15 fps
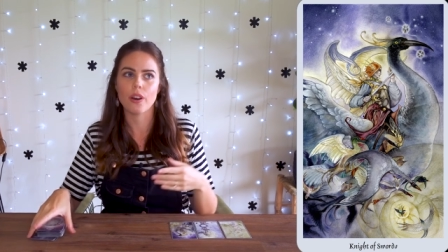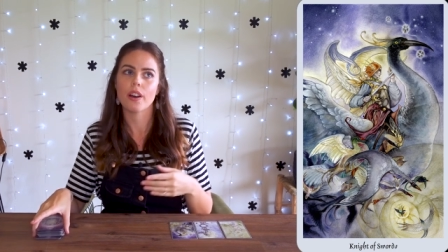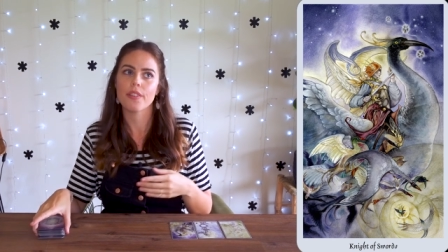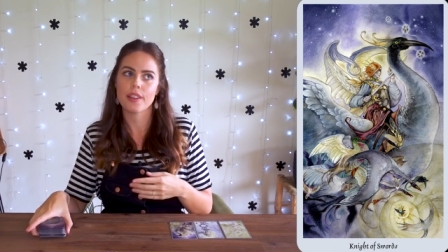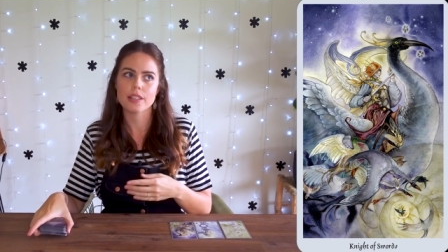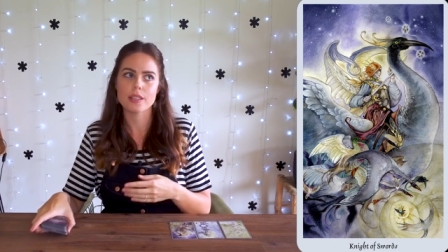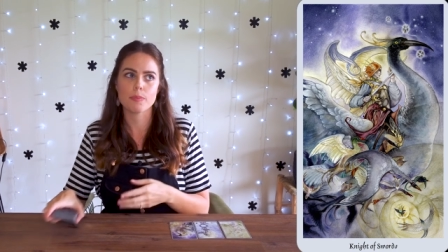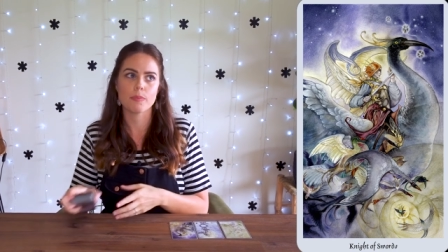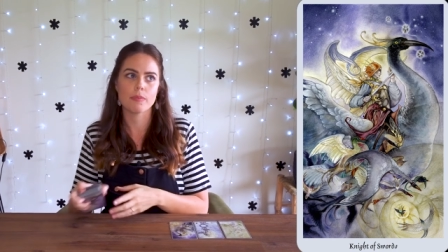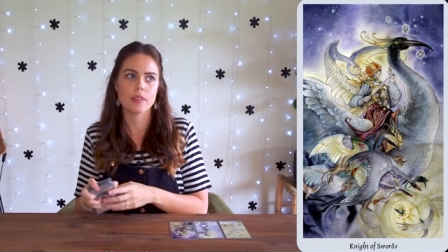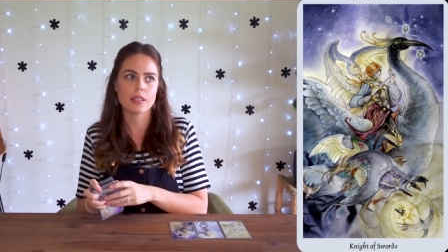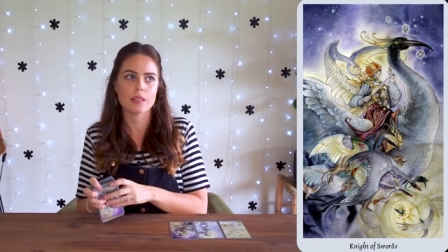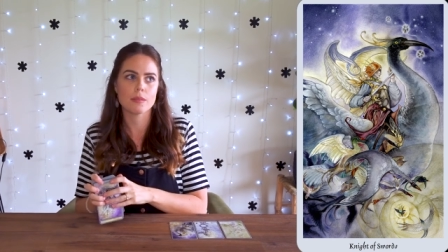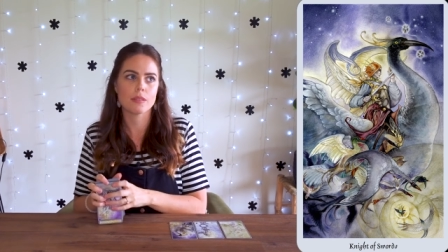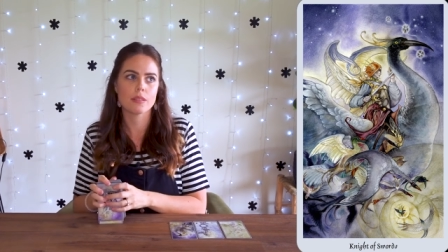Oh,
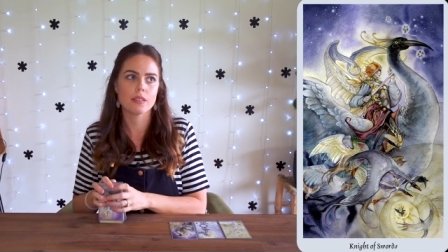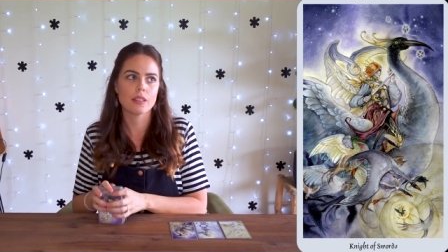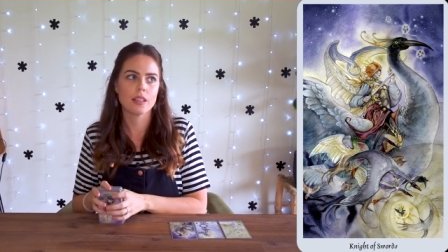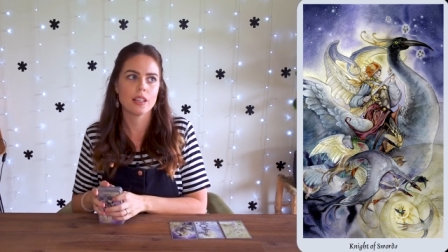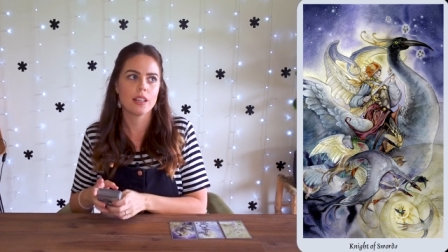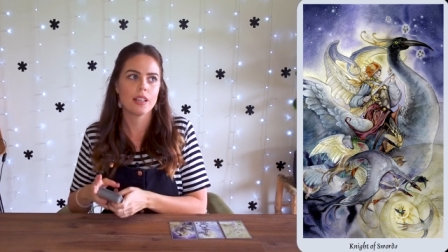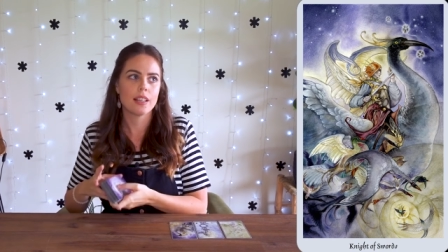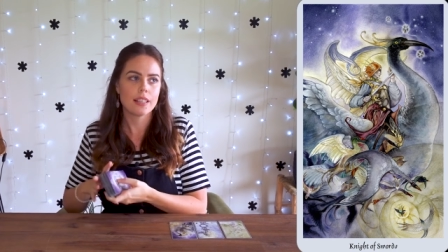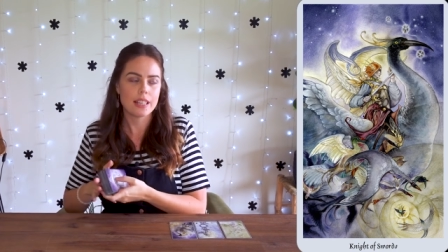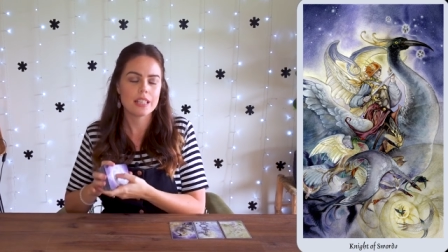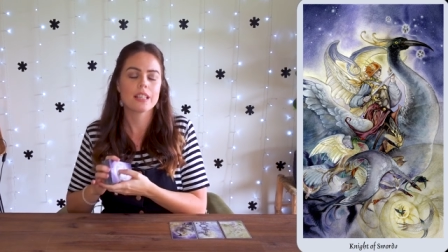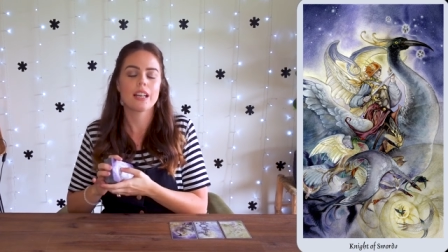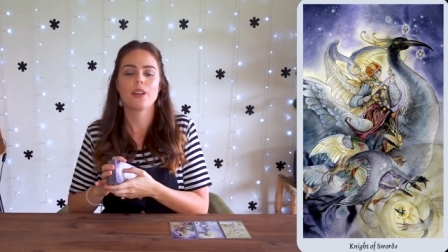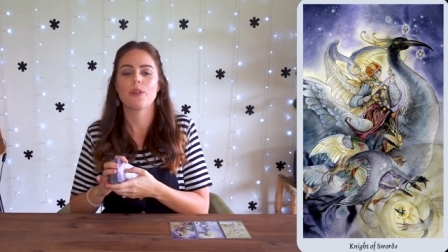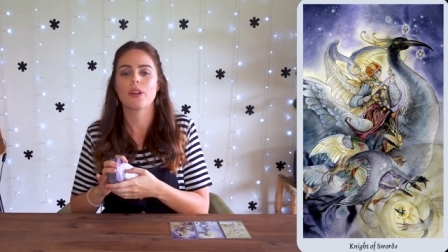that's
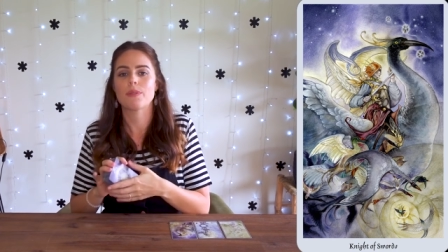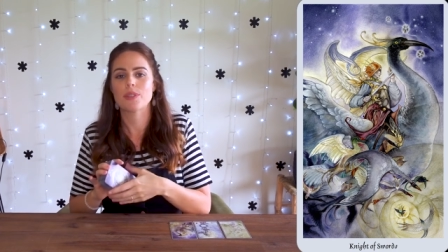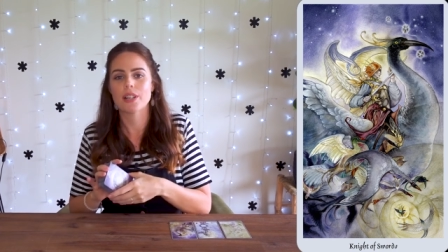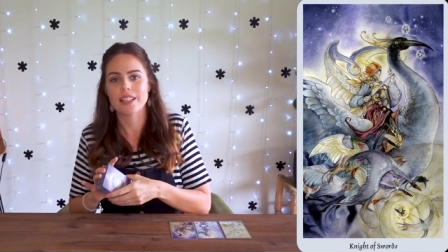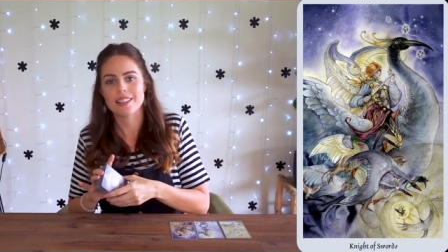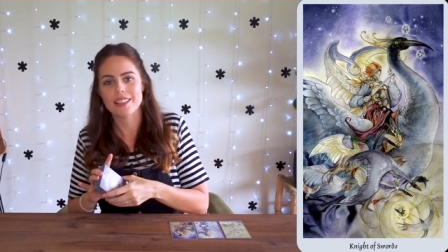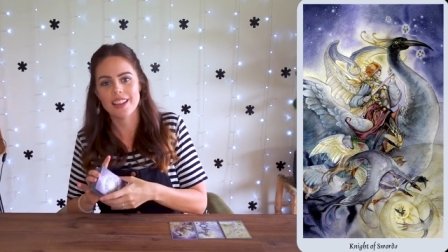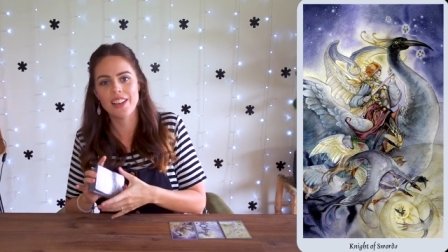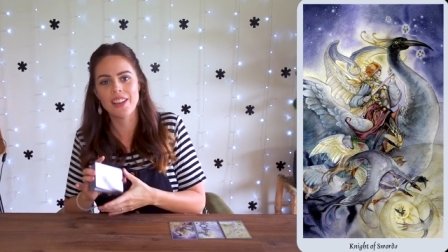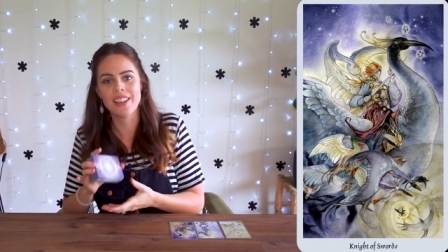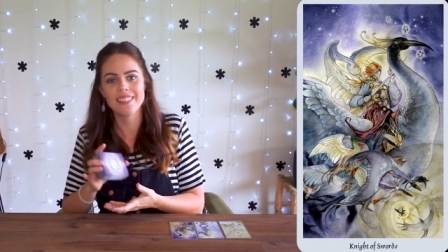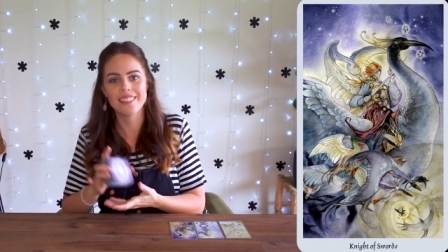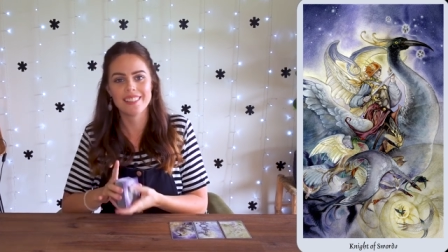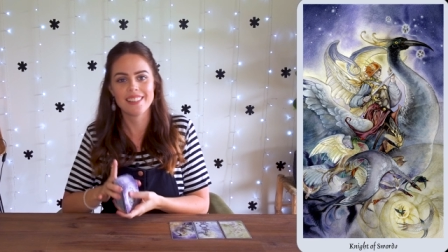kind of what I'm trying to say.